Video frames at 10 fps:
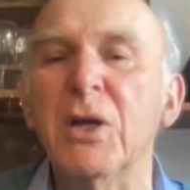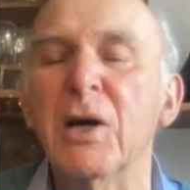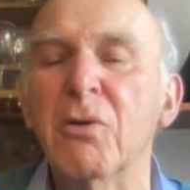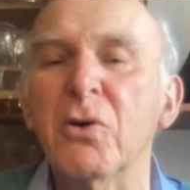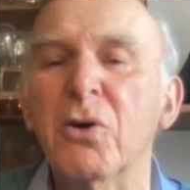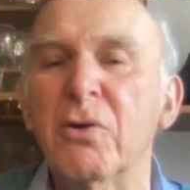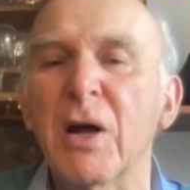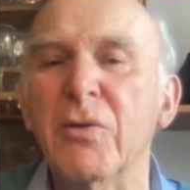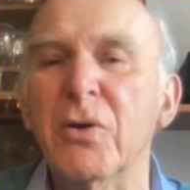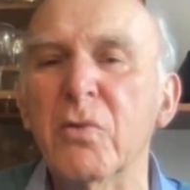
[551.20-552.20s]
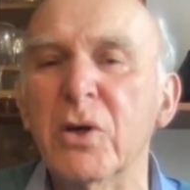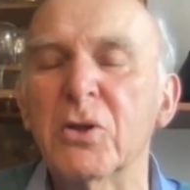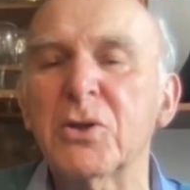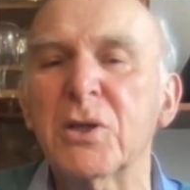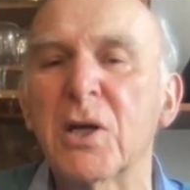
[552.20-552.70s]
now look around the
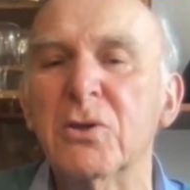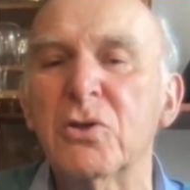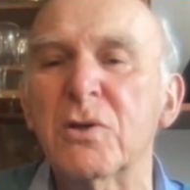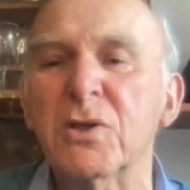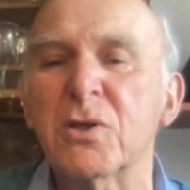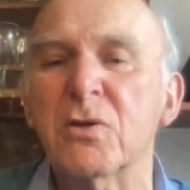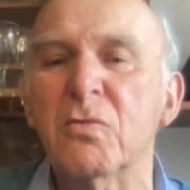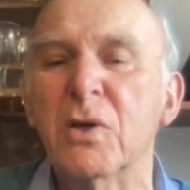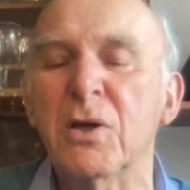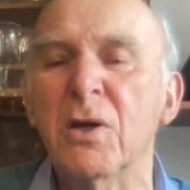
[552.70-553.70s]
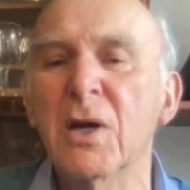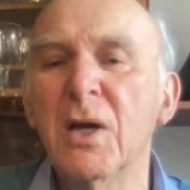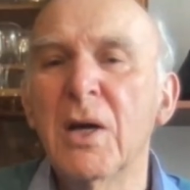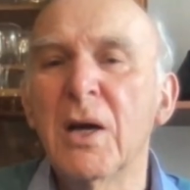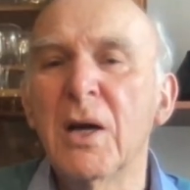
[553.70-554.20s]
world to countries that we
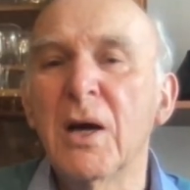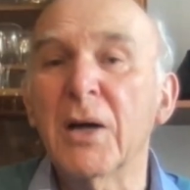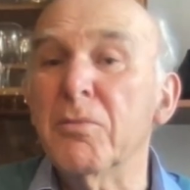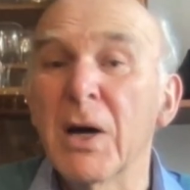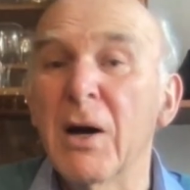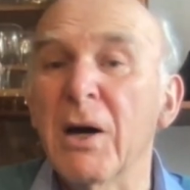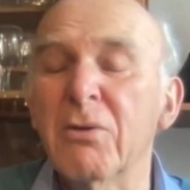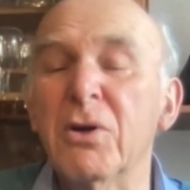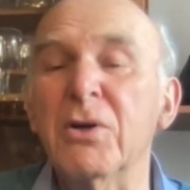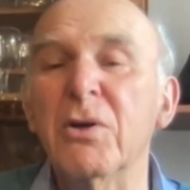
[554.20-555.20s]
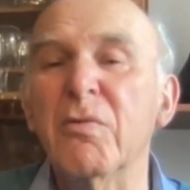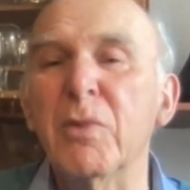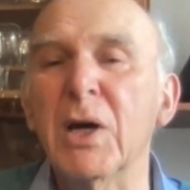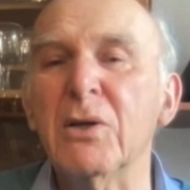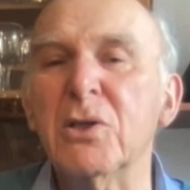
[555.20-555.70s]
admire and have
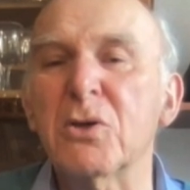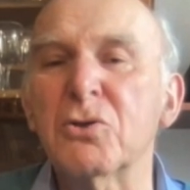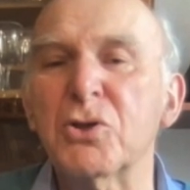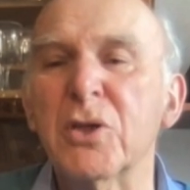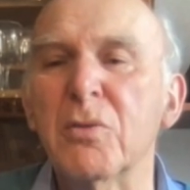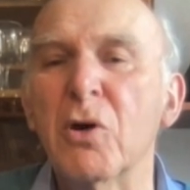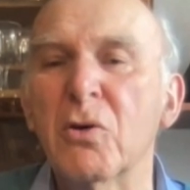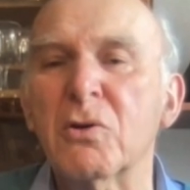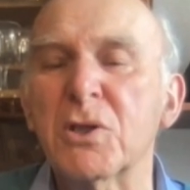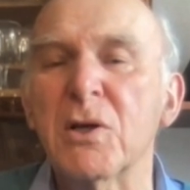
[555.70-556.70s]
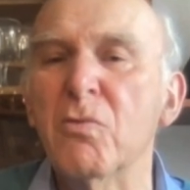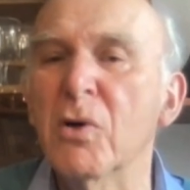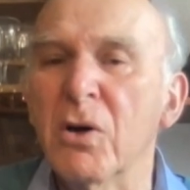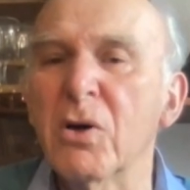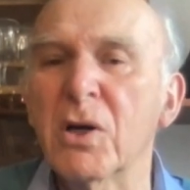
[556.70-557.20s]
made social democracy
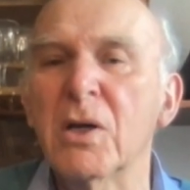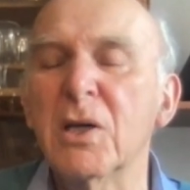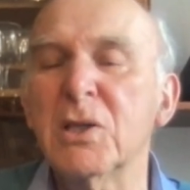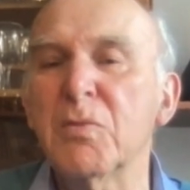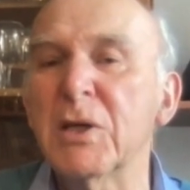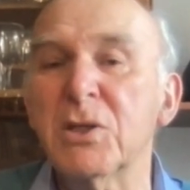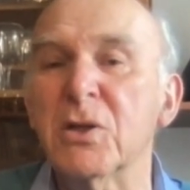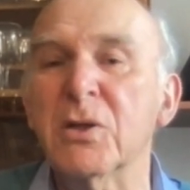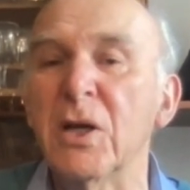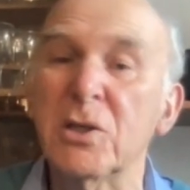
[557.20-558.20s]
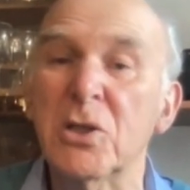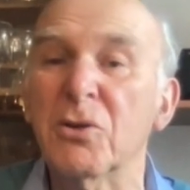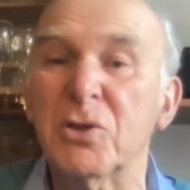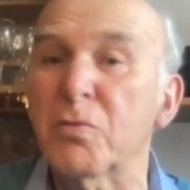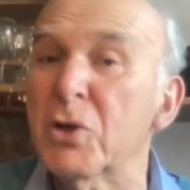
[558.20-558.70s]
work, it's basically, it's not
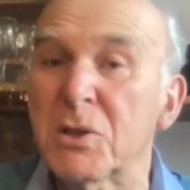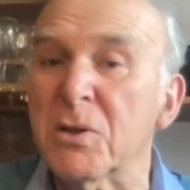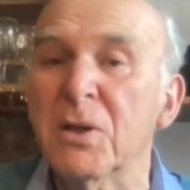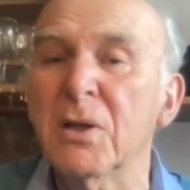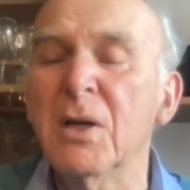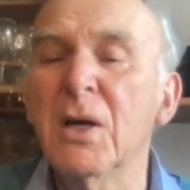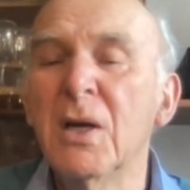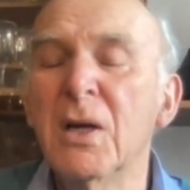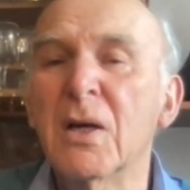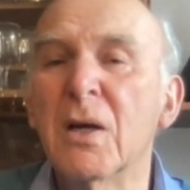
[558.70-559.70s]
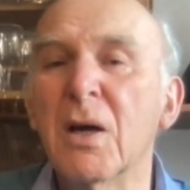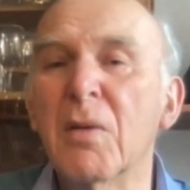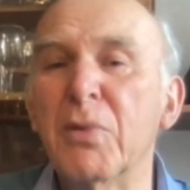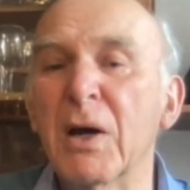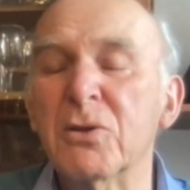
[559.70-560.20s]
to Britain,
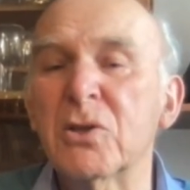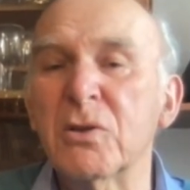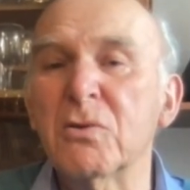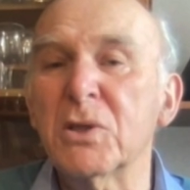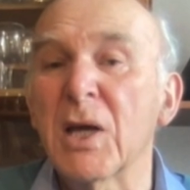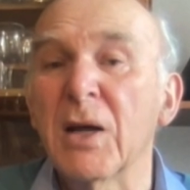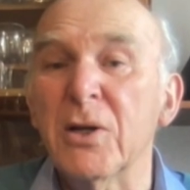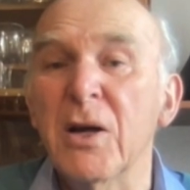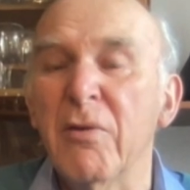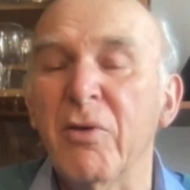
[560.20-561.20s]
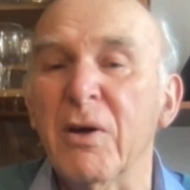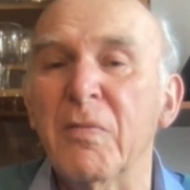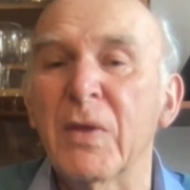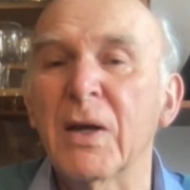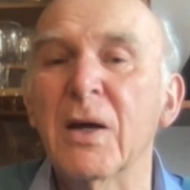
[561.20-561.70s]
but to Scandinavia,
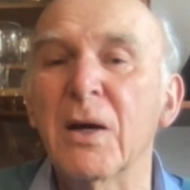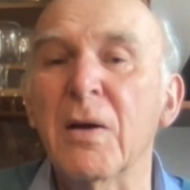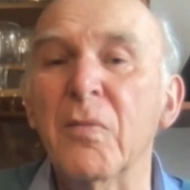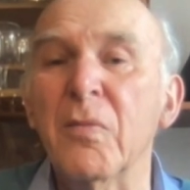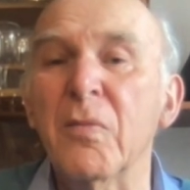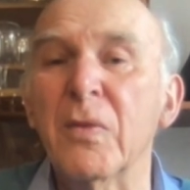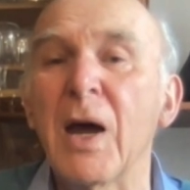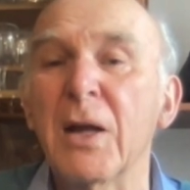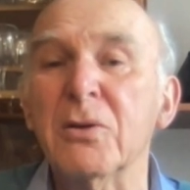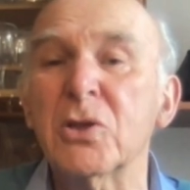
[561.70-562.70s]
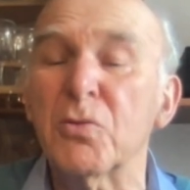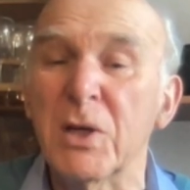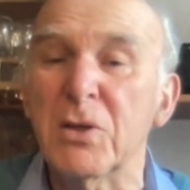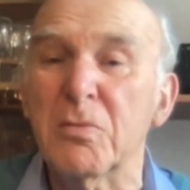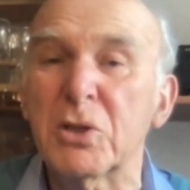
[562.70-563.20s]
and
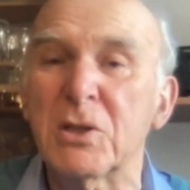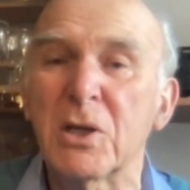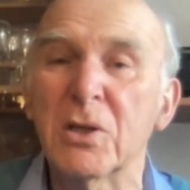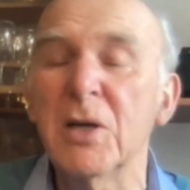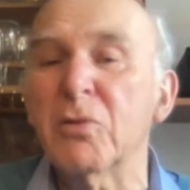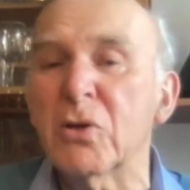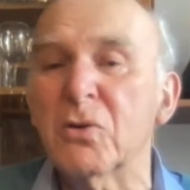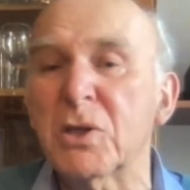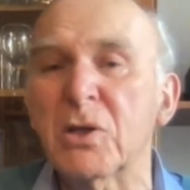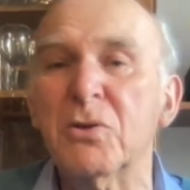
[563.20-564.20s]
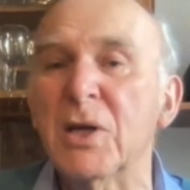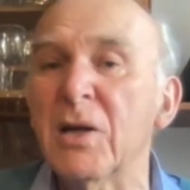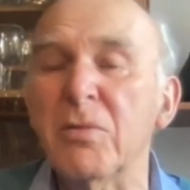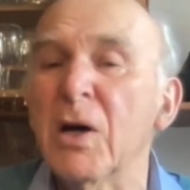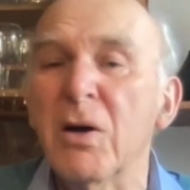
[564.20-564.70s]
Sweden particularly, but also
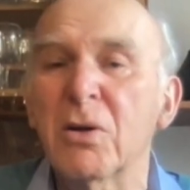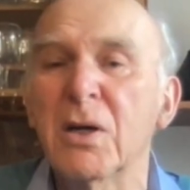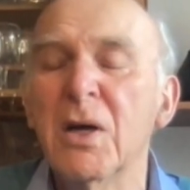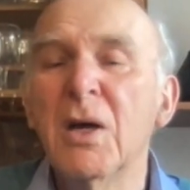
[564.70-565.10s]
Denmark,